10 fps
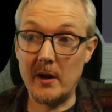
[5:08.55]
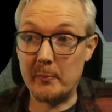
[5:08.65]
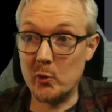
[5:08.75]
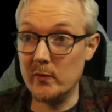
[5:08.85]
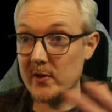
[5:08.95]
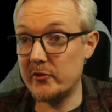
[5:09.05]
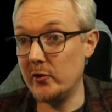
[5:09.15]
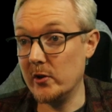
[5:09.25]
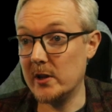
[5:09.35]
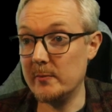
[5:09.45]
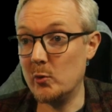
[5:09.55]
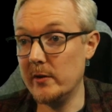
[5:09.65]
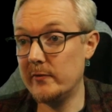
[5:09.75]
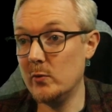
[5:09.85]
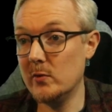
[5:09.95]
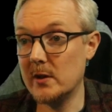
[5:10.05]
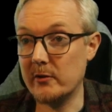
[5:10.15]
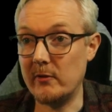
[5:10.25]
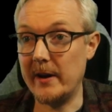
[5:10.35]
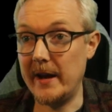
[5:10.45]
approve this. You can click more info,
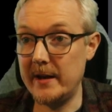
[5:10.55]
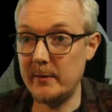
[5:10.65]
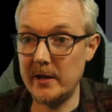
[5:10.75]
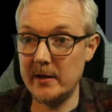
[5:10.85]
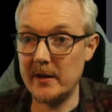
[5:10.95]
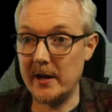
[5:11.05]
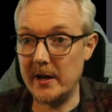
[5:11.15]
click run anyway.